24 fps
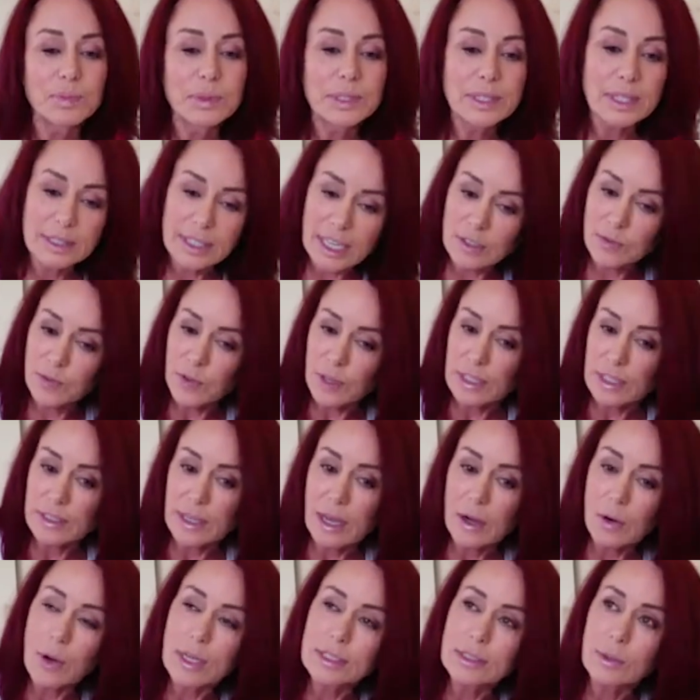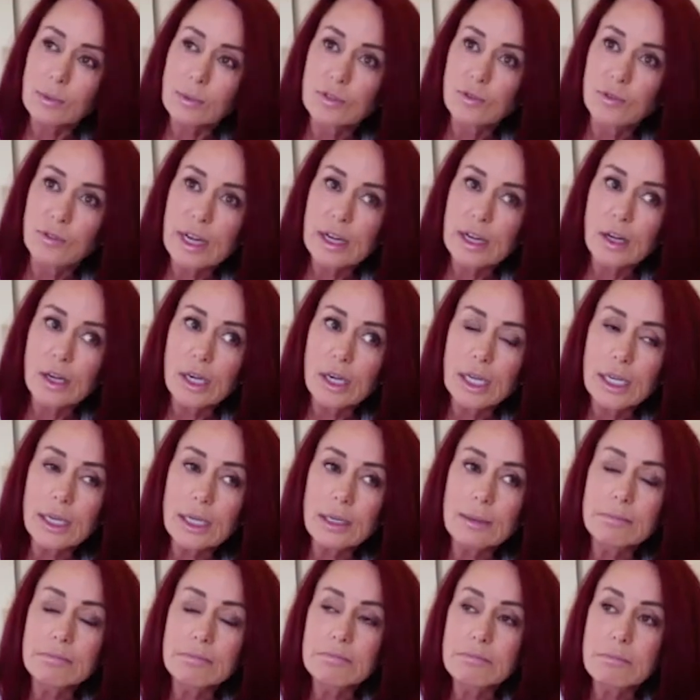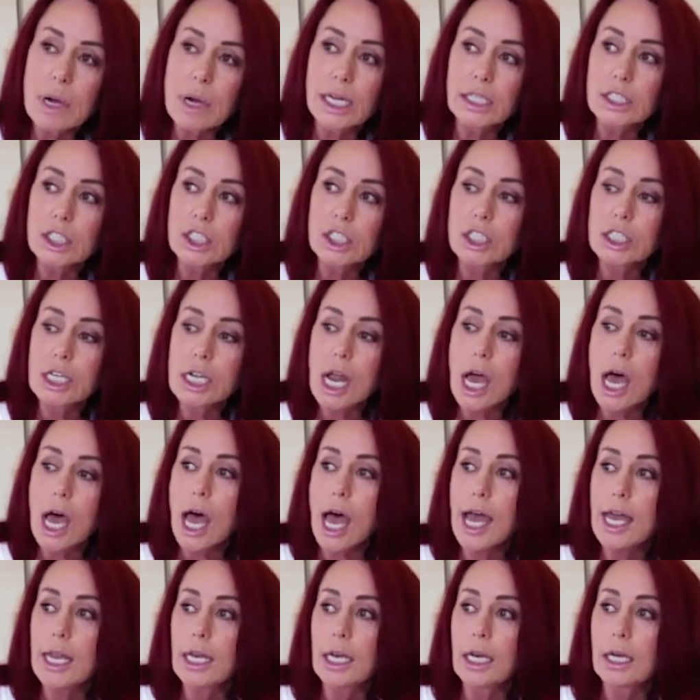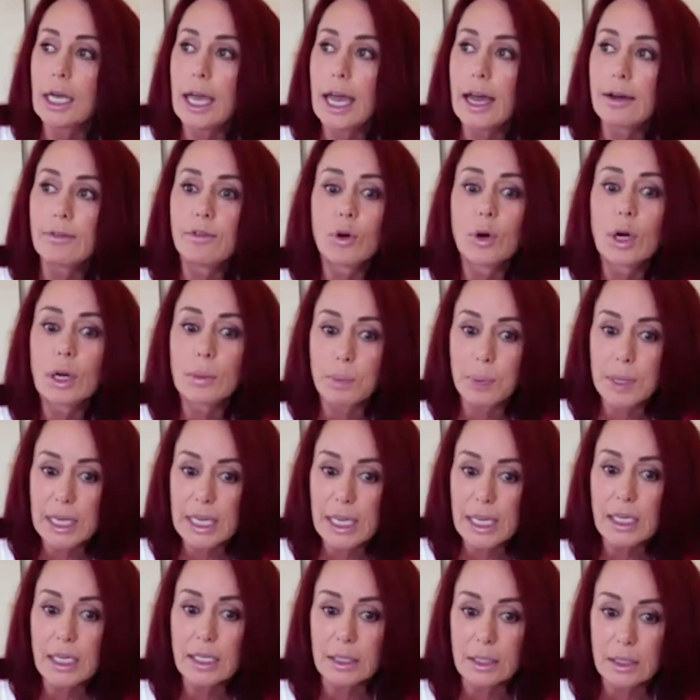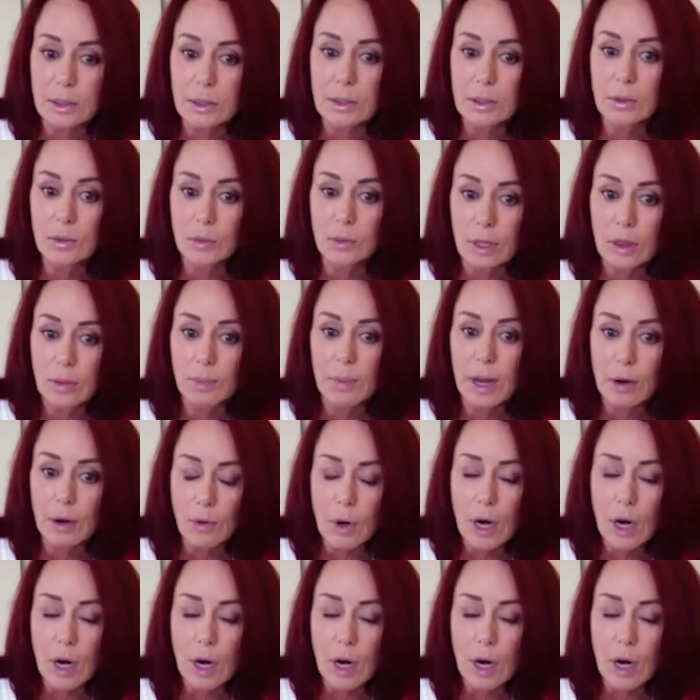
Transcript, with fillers: Successful as I was, I was very much not ever at peace with my